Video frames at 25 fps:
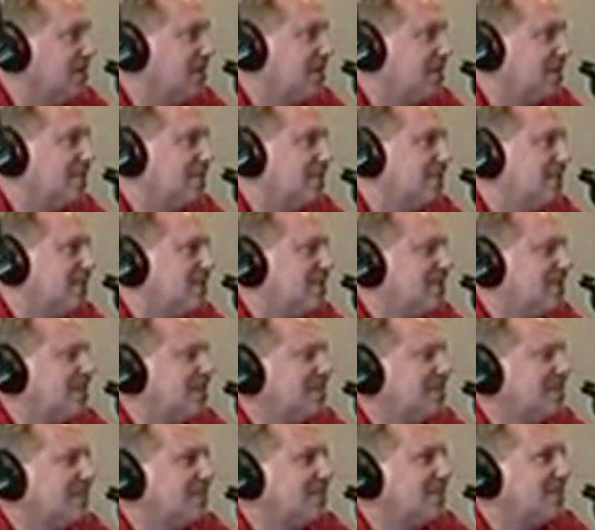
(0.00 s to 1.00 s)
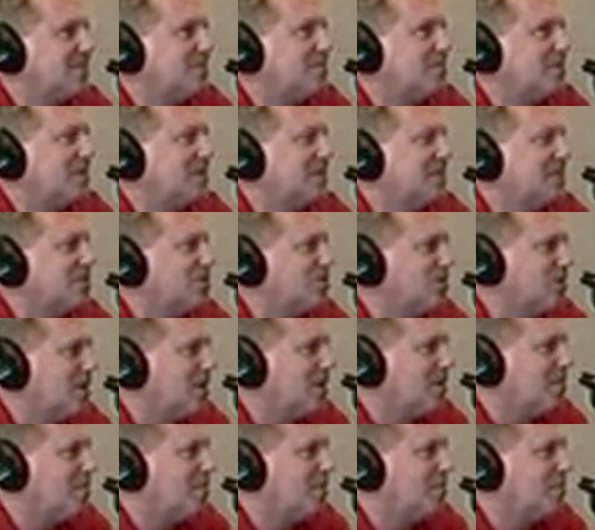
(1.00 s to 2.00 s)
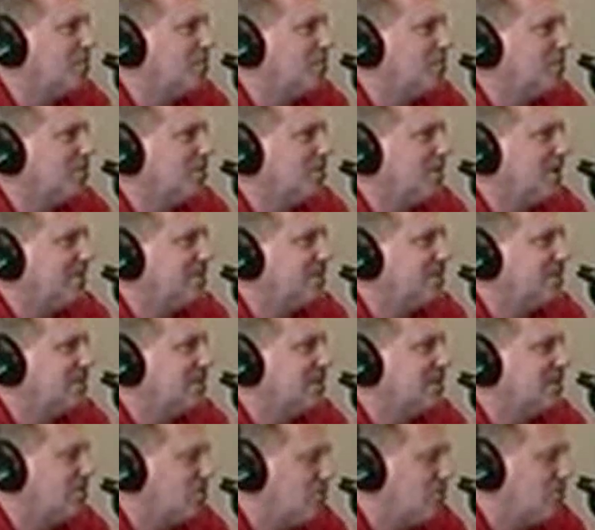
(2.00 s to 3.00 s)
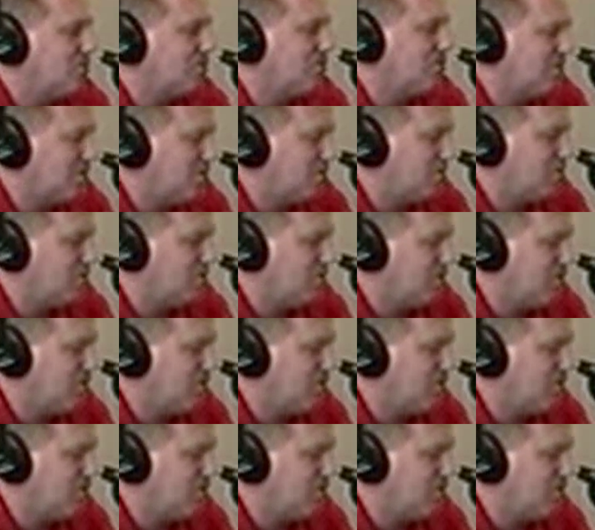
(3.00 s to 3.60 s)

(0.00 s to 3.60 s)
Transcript: And it doesn't make sense to a lot of people, but I've seen it over and